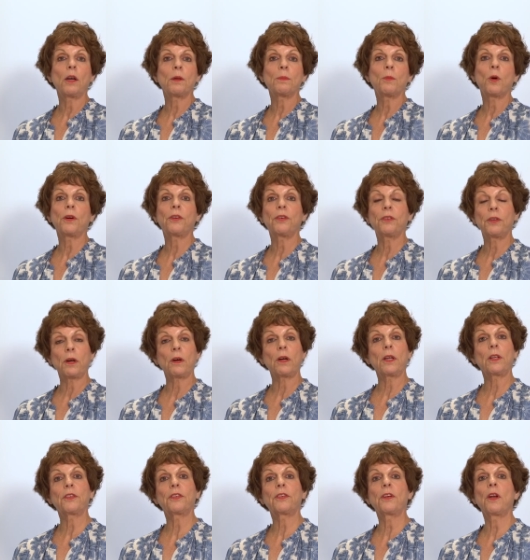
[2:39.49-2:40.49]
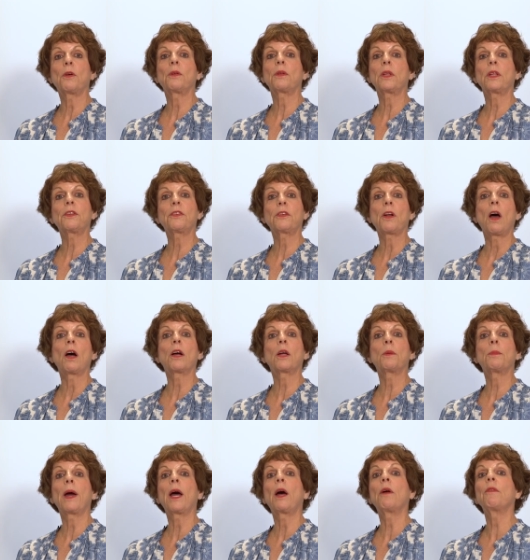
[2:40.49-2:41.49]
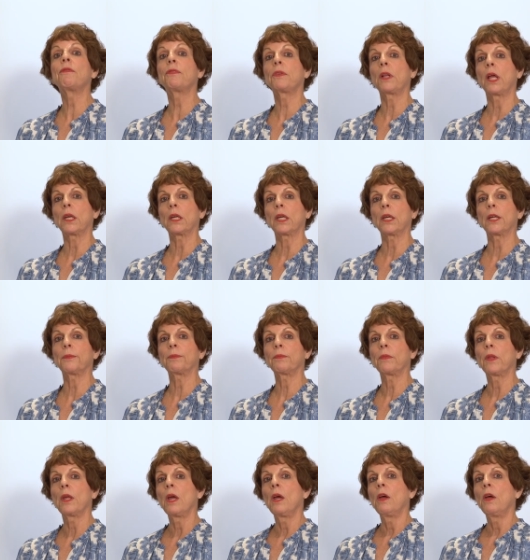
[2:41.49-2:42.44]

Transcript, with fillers: On a more serious note, let's talk about flooding.